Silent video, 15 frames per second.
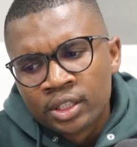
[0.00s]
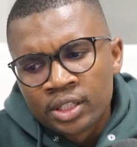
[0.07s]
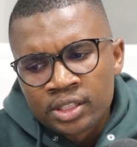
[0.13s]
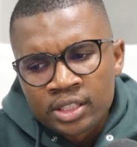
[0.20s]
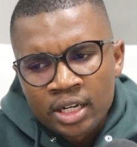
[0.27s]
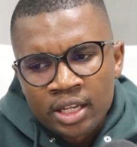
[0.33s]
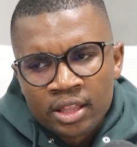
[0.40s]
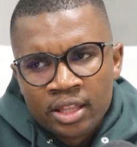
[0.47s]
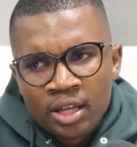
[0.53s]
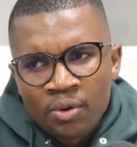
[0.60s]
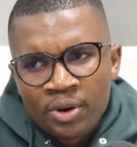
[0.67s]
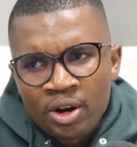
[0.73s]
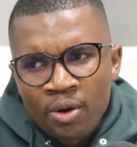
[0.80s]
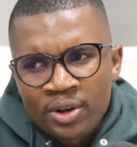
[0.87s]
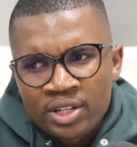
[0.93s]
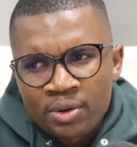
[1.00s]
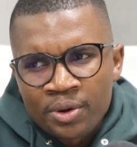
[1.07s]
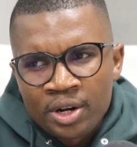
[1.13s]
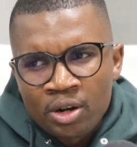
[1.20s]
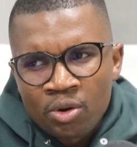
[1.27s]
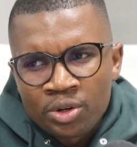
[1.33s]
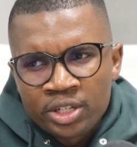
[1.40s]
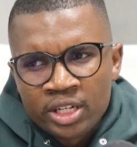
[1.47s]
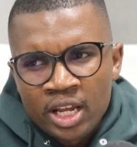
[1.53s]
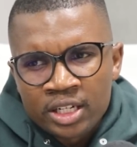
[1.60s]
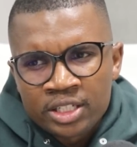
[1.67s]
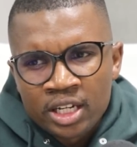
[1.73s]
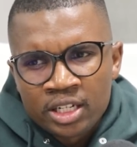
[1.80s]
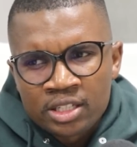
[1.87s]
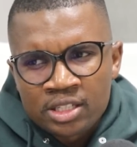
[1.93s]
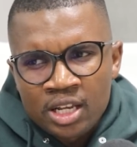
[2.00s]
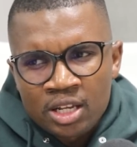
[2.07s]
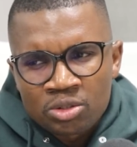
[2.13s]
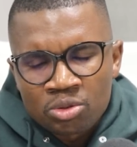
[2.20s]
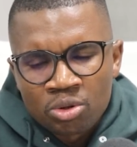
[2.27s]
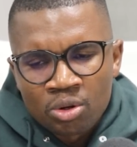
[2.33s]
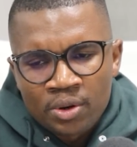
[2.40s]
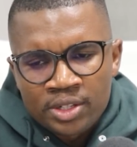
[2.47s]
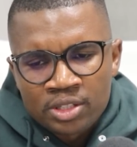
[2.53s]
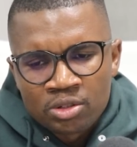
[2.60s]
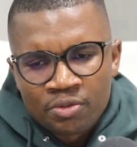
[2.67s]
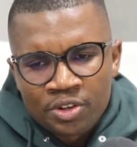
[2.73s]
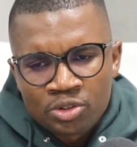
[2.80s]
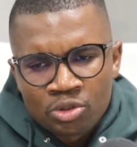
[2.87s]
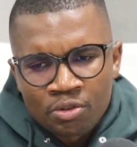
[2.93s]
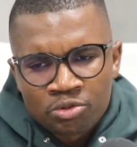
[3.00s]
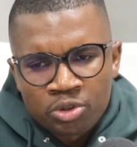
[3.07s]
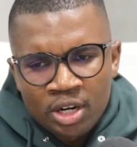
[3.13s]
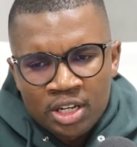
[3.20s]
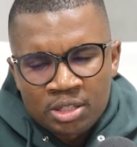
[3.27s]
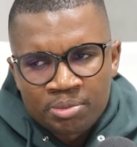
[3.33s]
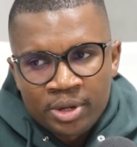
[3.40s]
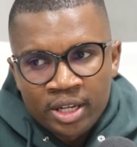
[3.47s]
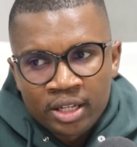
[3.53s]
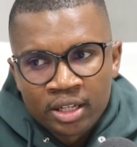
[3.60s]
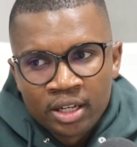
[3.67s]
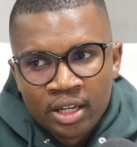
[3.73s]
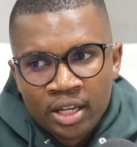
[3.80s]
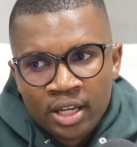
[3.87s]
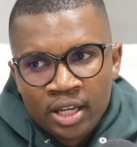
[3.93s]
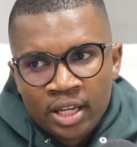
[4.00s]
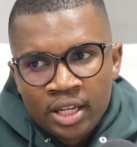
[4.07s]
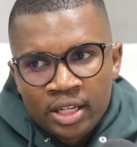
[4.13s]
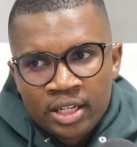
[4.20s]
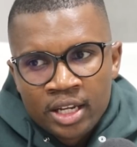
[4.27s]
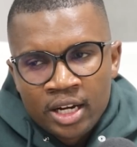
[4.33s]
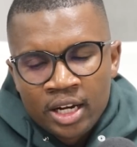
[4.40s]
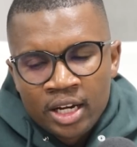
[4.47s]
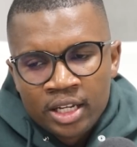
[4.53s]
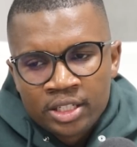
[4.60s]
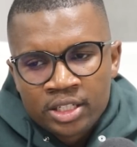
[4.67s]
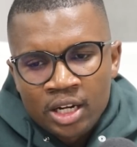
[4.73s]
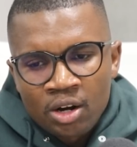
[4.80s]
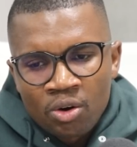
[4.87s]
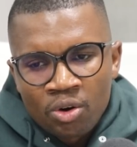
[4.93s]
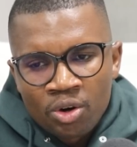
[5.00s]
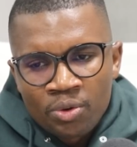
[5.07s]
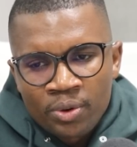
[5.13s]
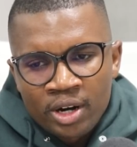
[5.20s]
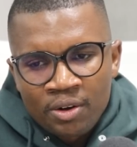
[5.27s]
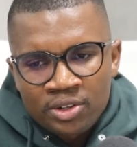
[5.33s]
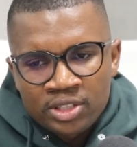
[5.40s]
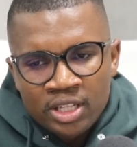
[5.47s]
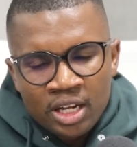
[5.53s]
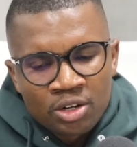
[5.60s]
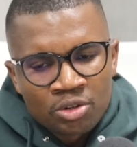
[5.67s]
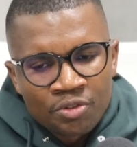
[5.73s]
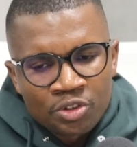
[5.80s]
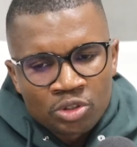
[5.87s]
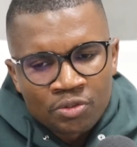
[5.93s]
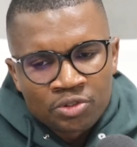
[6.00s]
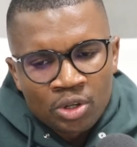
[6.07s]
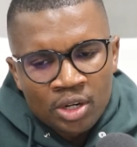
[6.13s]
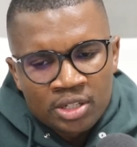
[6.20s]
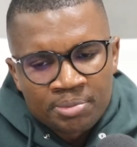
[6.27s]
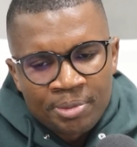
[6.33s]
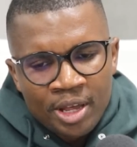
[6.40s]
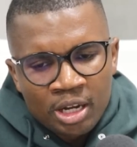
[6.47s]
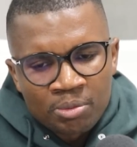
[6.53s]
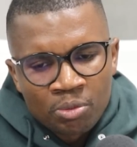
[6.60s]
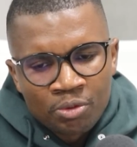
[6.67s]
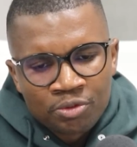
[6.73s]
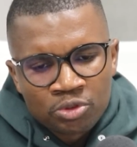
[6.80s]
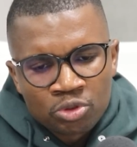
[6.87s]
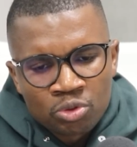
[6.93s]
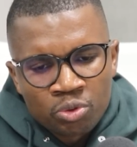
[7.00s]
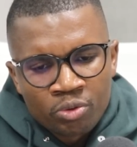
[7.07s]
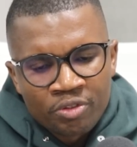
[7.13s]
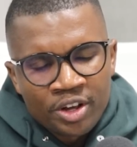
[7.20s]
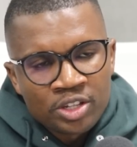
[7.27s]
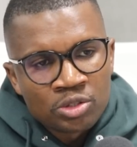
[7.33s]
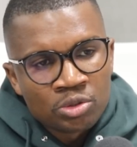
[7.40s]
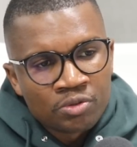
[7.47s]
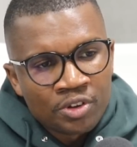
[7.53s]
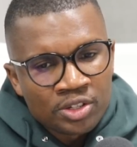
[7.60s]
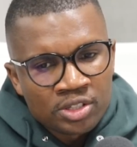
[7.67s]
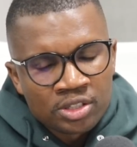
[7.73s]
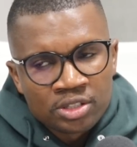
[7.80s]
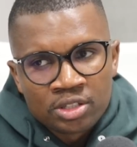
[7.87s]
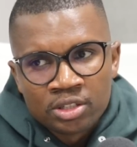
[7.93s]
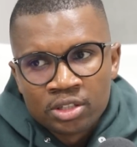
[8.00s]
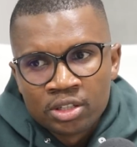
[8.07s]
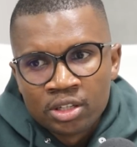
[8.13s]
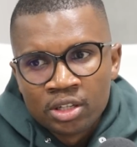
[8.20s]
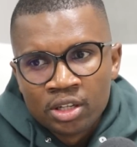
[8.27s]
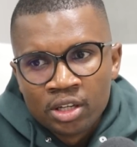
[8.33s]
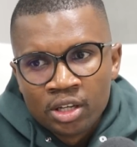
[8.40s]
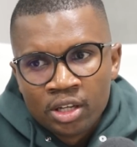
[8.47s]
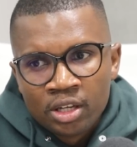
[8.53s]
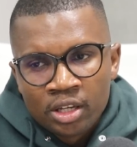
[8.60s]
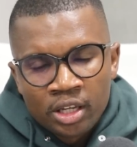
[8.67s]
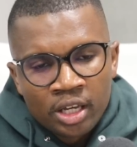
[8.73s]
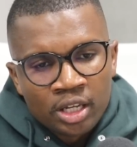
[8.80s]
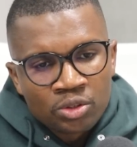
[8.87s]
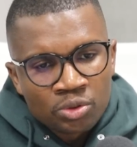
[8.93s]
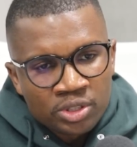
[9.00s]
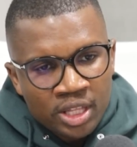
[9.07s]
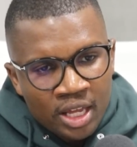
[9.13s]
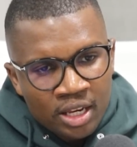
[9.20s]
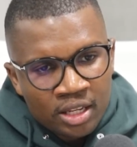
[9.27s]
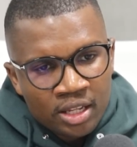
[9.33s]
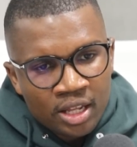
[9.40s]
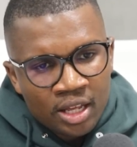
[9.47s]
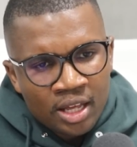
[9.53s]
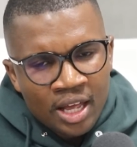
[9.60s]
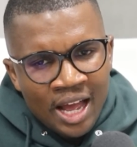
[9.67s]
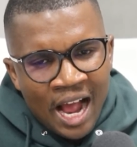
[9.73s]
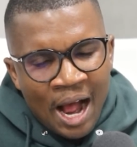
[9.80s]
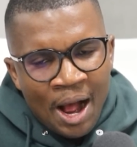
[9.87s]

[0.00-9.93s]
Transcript: Started there when I got elected in SASCO, I was in the University of Johannesburg. Then later on, when I was done in the University of Johannesburg, moved to Wits University to study there.